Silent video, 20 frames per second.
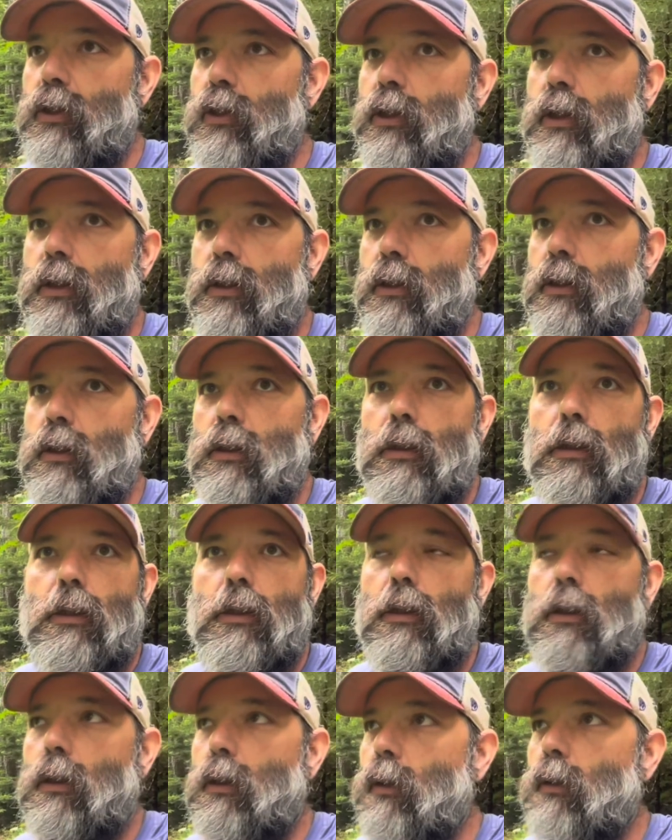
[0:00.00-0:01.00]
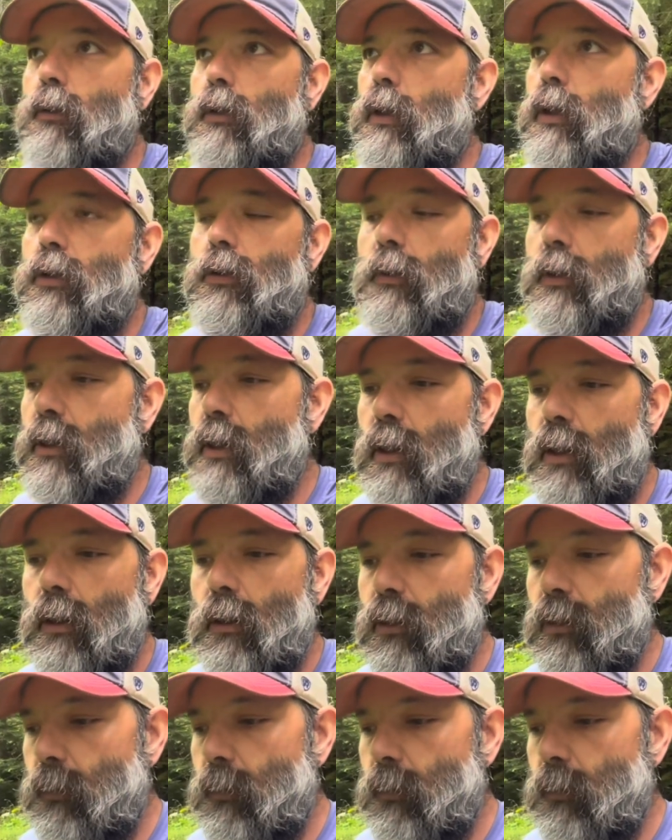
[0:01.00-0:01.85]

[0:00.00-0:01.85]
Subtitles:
It's a ridiculous